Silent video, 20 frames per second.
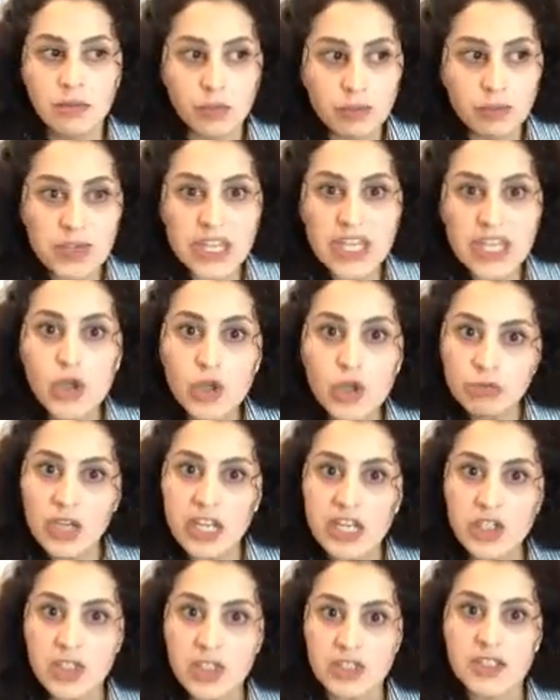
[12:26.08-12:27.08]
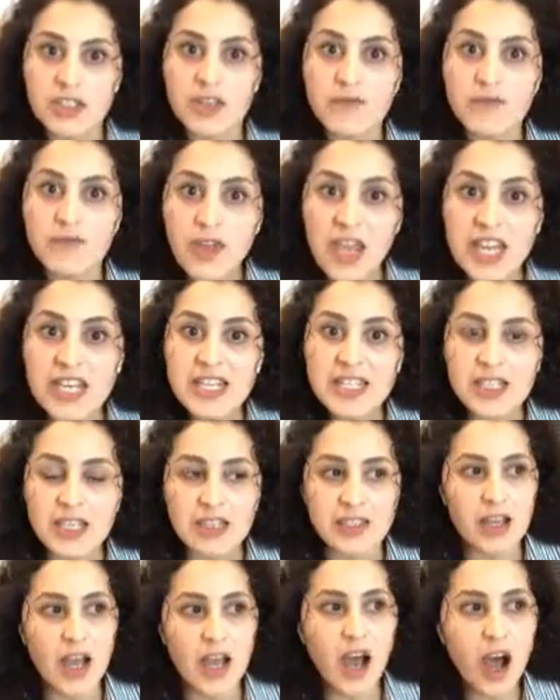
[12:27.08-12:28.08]
be courageous, face it,
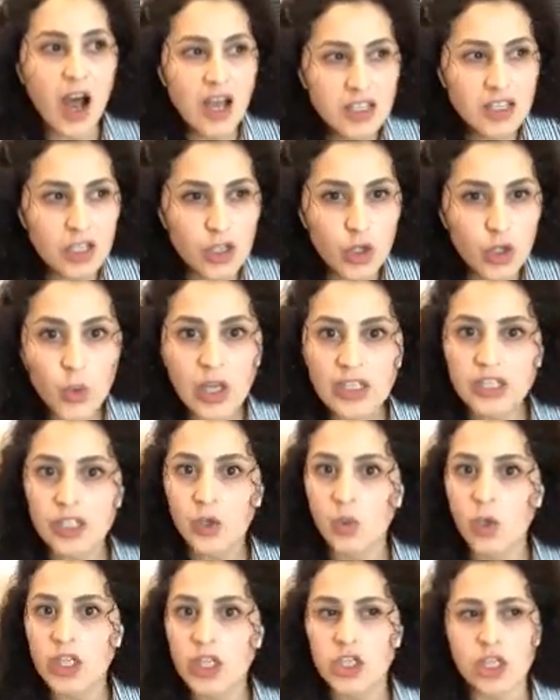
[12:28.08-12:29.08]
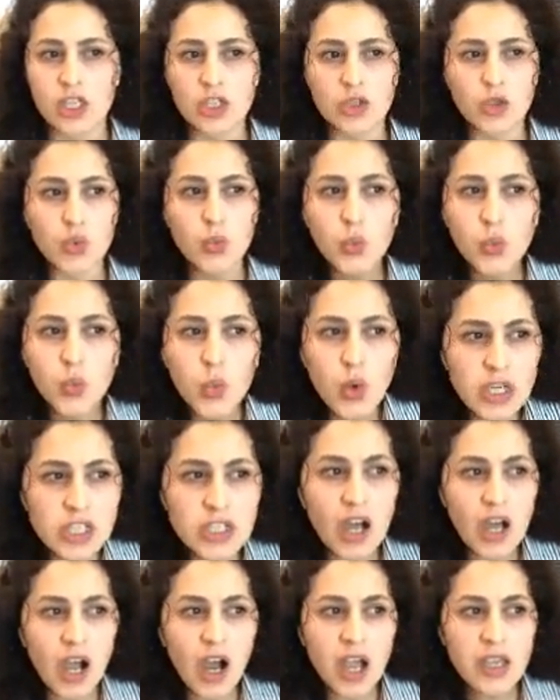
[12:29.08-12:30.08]
ask quality questions. What
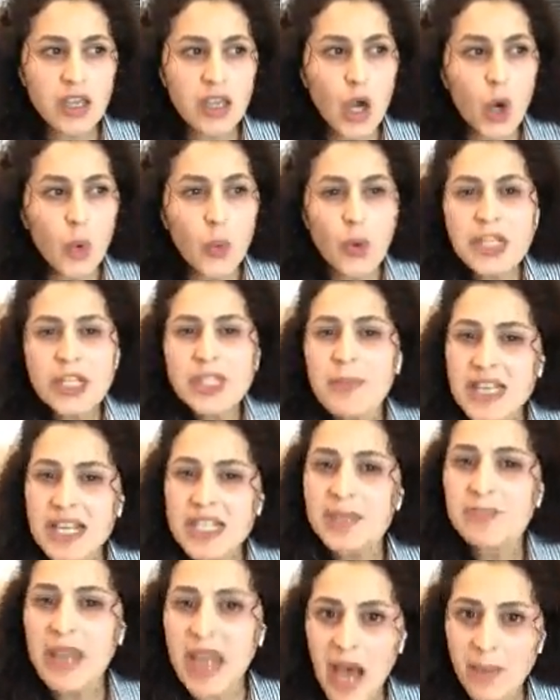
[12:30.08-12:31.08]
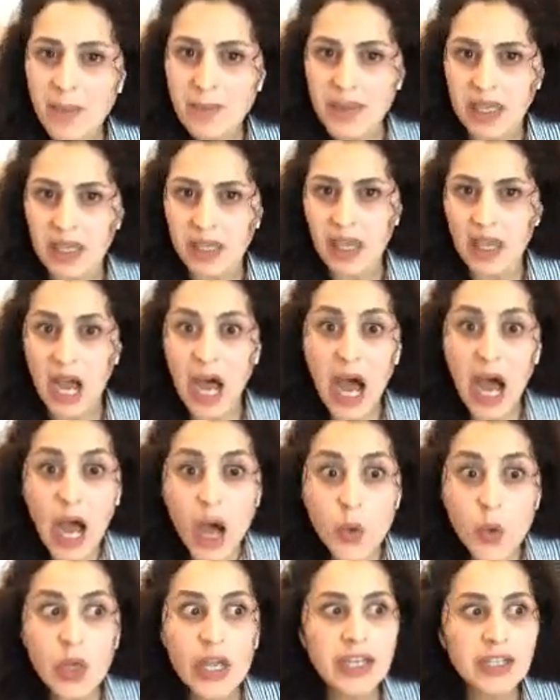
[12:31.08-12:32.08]
makes me happy?
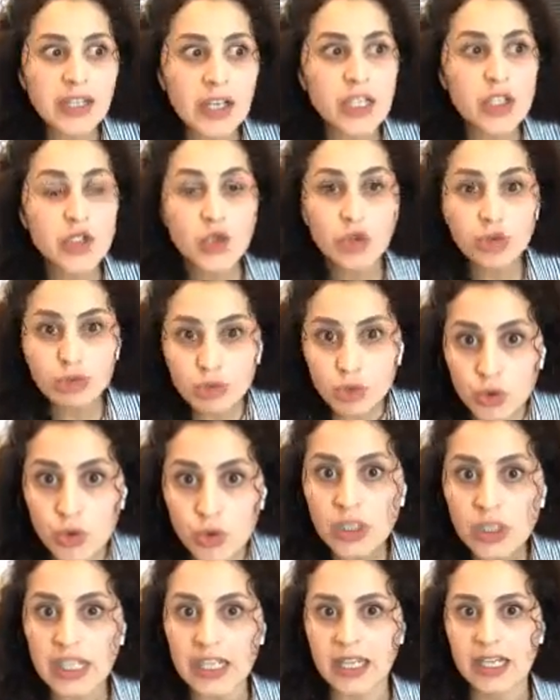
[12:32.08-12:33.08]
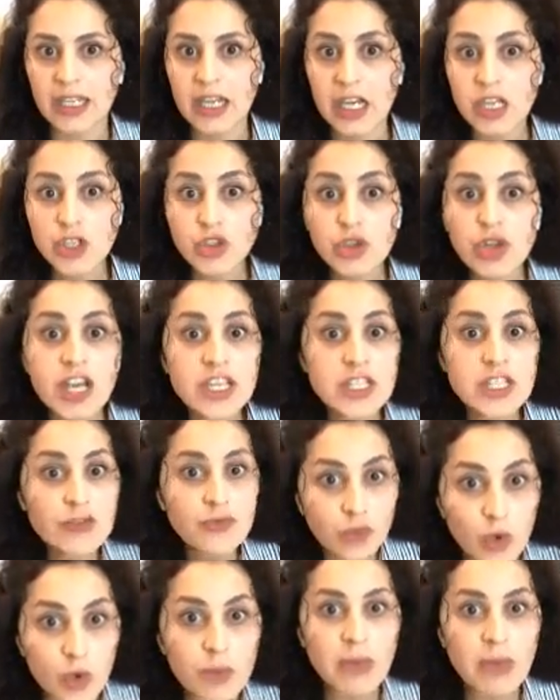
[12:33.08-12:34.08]
How can I truly
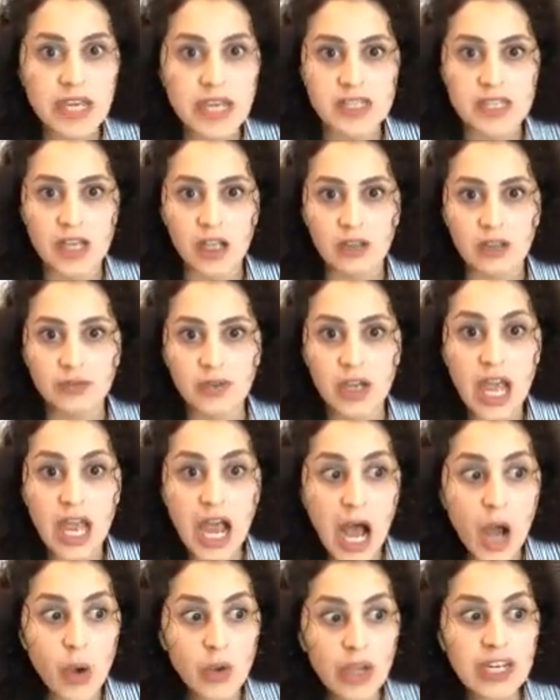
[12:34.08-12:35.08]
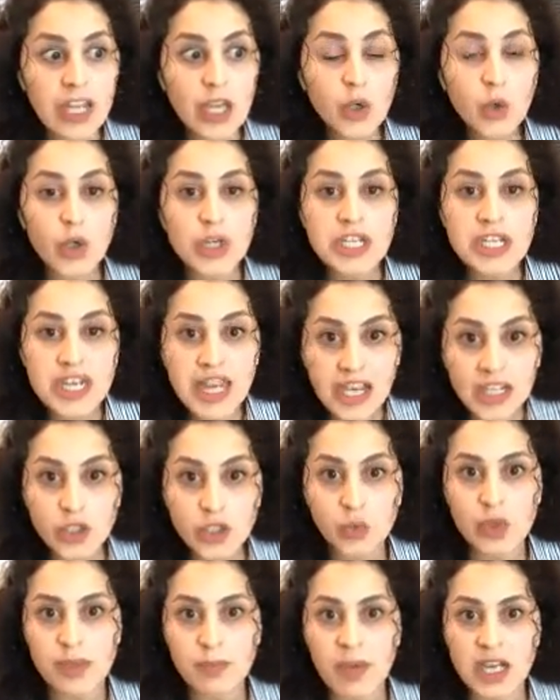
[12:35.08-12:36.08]
transform myself? How can I connect
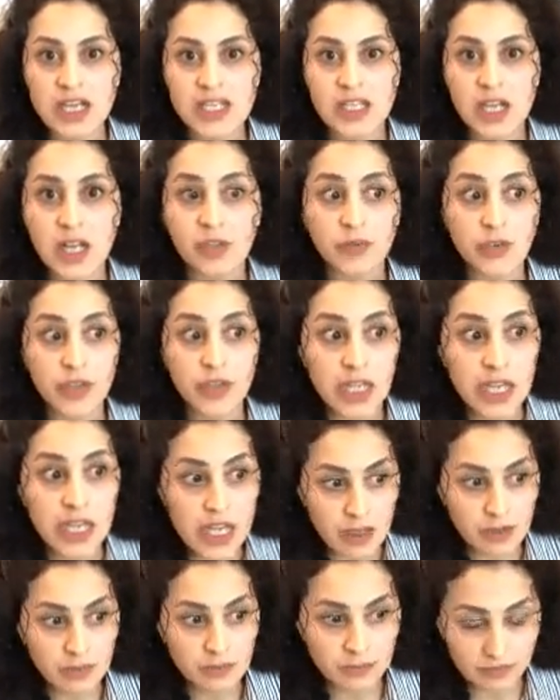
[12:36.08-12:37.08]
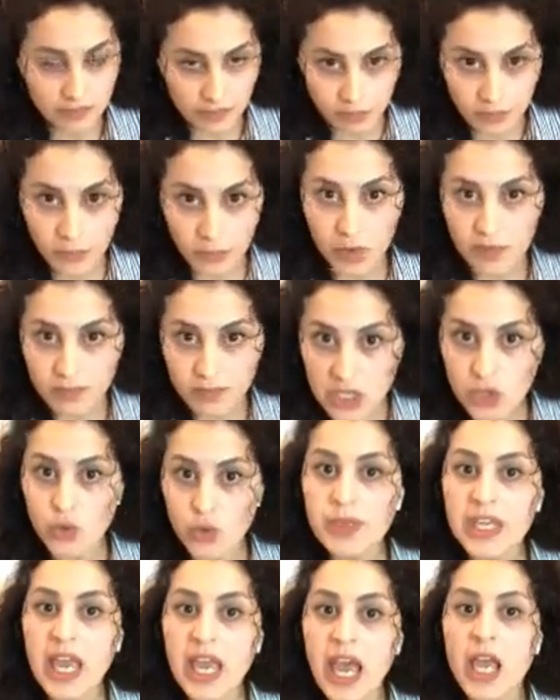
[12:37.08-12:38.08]
with myself for me to
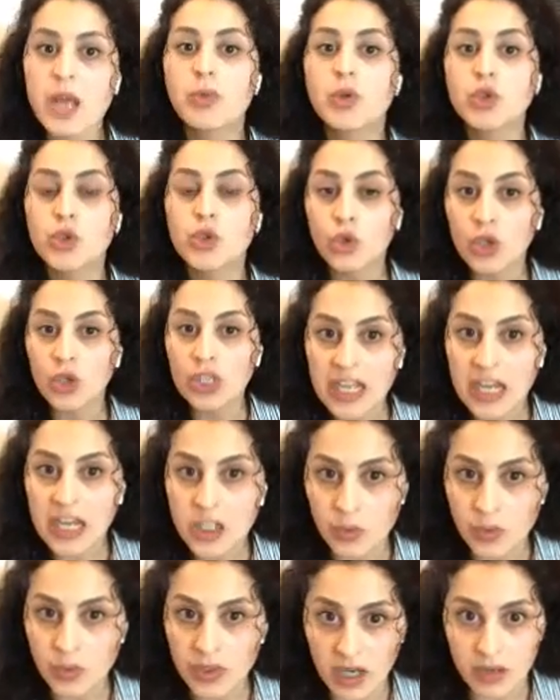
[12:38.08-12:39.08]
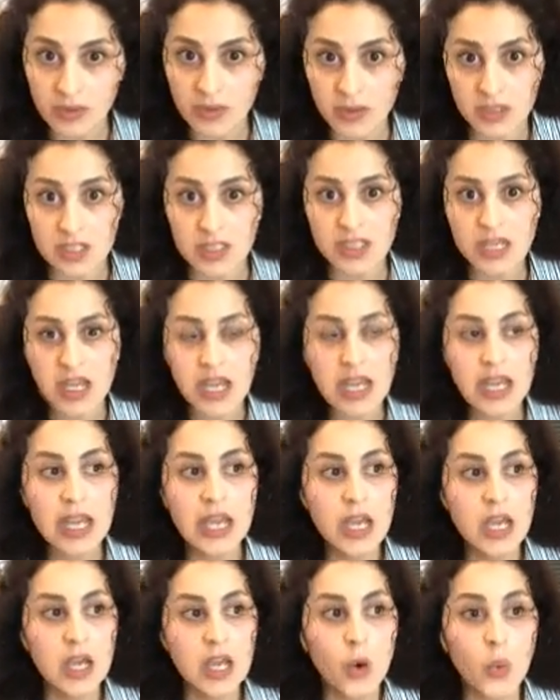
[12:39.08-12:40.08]
be able to connect with others?
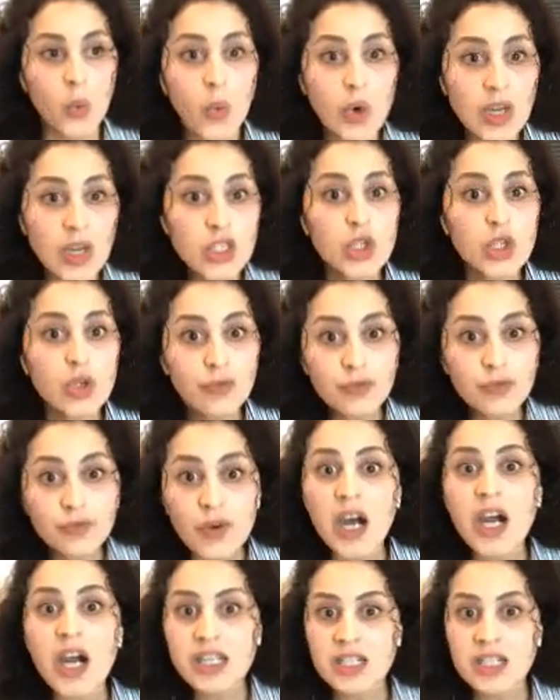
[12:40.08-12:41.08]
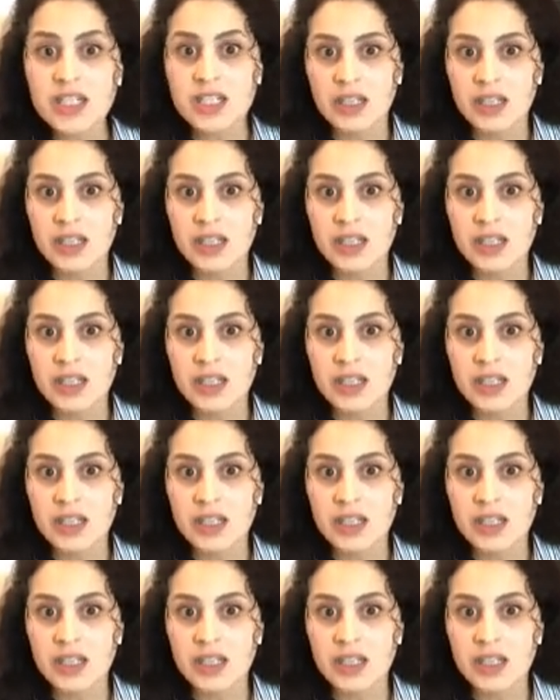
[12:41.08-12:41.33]
Once you find